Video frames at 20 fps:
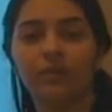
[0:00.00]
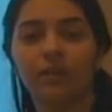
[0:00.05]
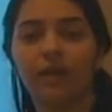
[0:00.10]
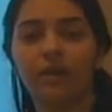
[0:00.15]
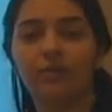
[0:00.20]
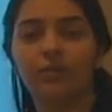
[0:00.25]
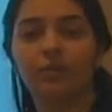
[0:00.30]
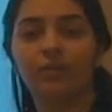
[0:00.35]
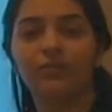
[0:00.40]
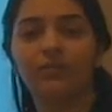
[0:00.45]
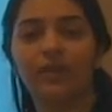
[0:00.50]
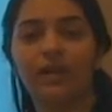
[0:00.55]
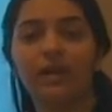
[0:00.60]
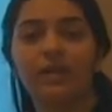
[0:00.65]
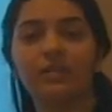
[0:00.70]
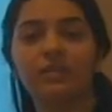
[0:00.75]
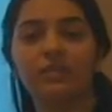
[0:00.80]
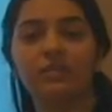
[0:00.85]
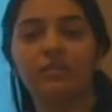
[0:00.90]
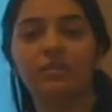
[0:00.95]
and were
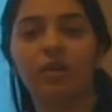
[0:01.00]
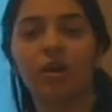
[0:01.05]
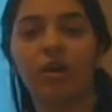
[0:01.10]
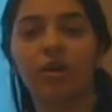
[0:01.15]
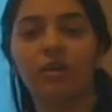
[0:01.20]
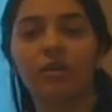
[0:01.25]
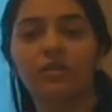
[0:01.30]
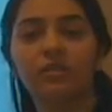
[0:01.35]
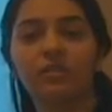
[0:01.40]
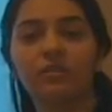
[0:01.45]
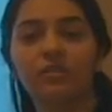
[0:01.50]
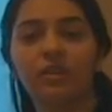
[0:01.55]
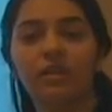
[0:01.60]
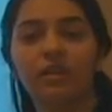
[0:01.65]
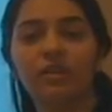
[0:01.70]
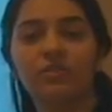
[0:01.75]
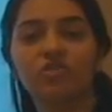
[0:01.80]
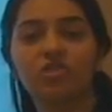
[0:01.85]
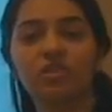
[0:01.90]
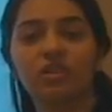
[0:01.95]
fed
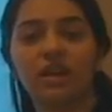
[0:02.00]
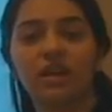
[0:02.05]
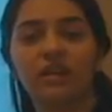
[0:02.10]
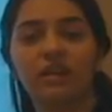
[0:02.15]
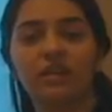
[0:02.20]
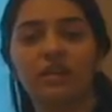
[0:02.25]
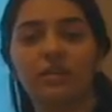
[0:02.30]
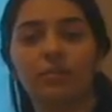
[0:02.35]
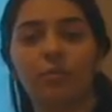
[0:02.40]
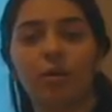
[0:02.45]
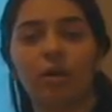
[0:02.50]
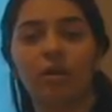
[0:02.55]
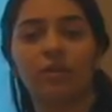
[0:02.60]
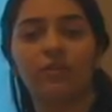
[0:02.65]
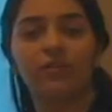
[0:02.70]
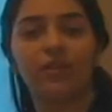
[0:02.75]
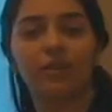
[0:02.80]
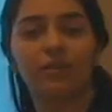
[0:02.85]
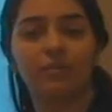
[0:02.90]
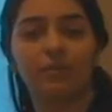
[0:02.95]
non-genetically
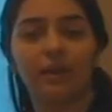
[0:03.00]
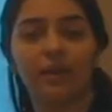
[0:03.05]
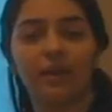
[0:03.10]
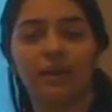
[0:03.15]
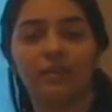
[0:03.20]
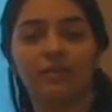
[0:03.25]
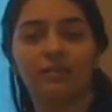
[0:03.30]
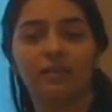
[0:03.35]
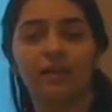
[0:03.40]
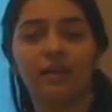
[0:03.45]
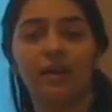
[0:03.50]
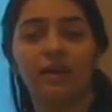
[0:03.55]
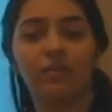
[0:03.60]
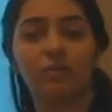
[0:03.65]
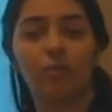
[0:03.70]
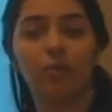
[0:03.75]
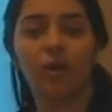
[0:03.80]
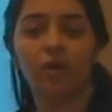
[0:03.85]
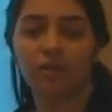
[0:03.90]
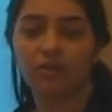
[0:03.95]
modified maize
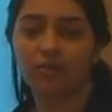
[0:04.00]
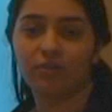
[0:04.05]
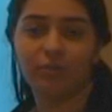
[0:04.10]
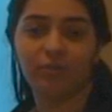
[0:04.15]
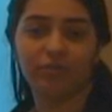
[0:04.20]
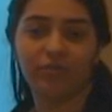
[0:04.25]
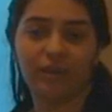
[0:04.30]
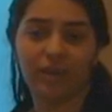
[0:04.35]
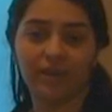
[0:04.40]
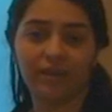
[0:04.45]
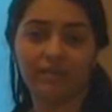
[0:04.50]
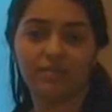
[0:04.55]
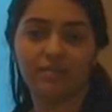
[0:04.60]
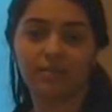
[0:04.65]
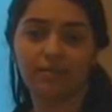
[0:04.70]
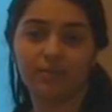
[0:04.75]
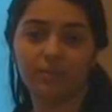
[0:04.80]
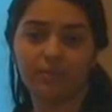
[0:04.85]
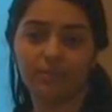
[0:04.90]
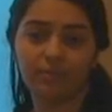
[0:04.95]
and water from France.